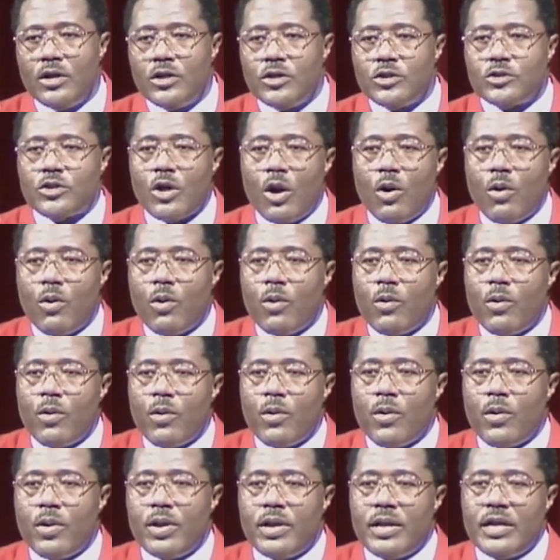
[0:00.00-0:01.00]
So
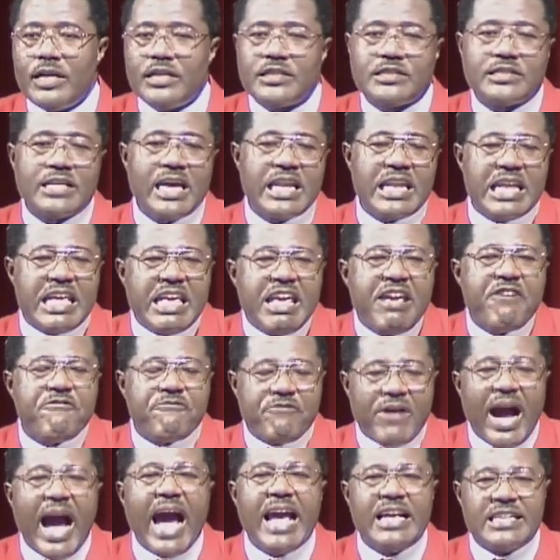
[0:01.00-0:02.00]
he said, If
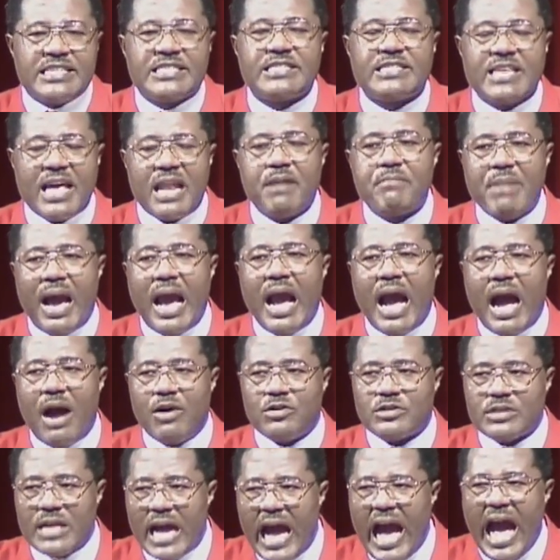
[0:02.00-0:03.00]
I sell my
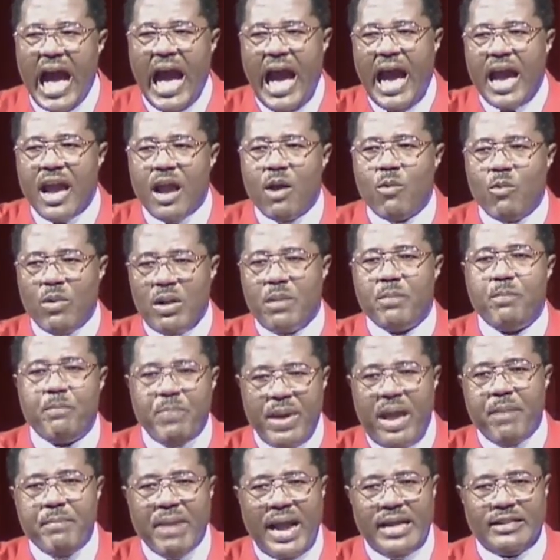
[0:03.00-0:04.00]
house, I will
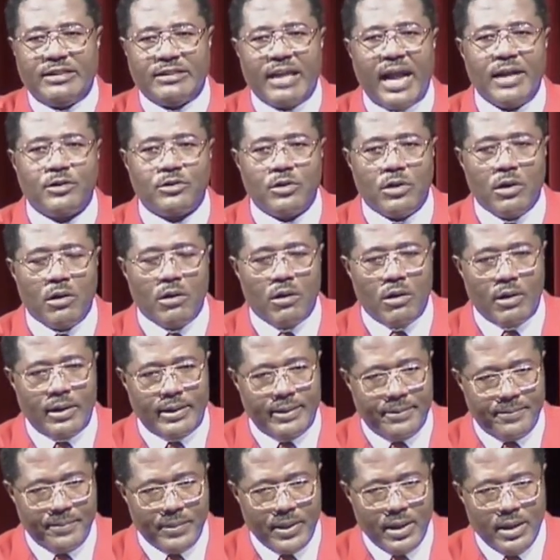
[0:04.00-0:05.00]
pay my tithe to the Lord.
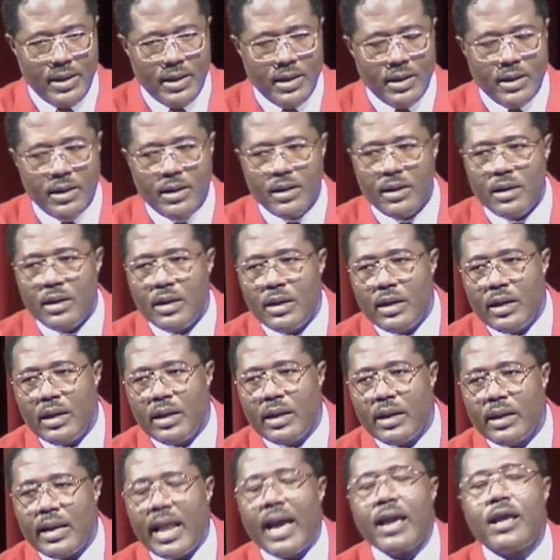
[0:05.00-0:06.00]

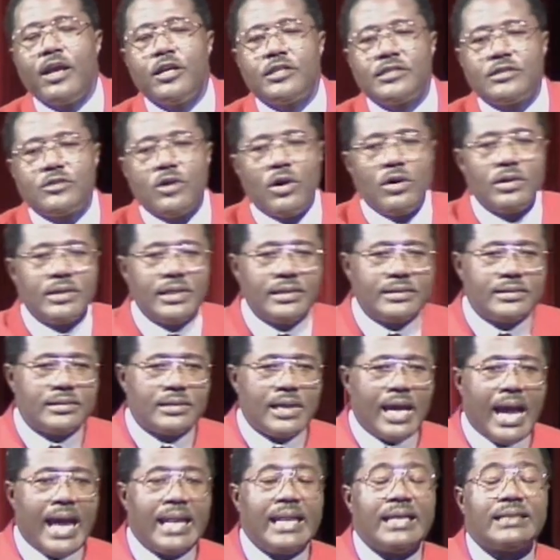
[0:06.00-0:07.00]
Now he sold it,
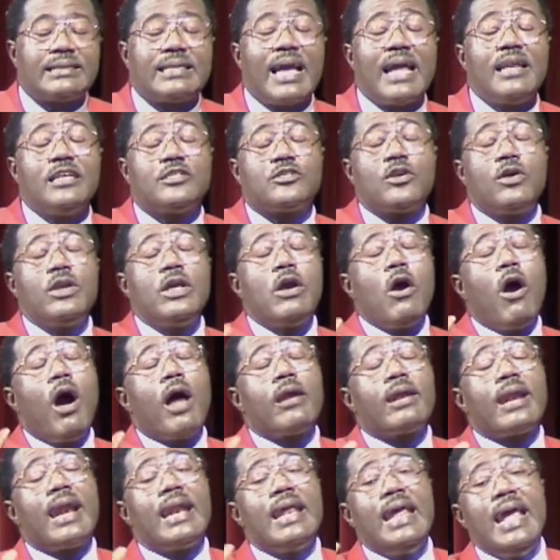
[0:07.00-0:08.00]
and the third is only
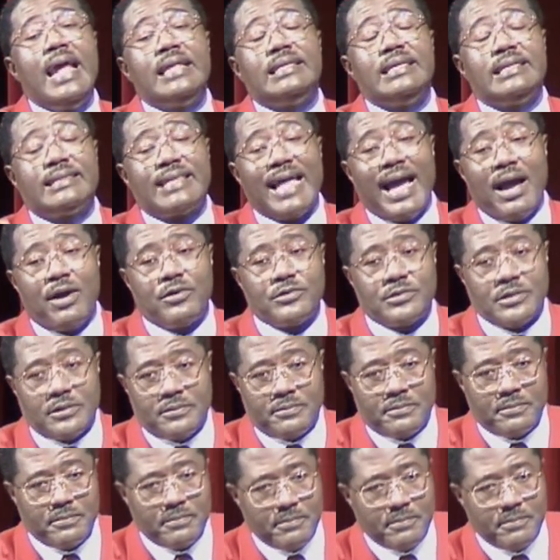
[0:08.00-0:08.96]
180,000.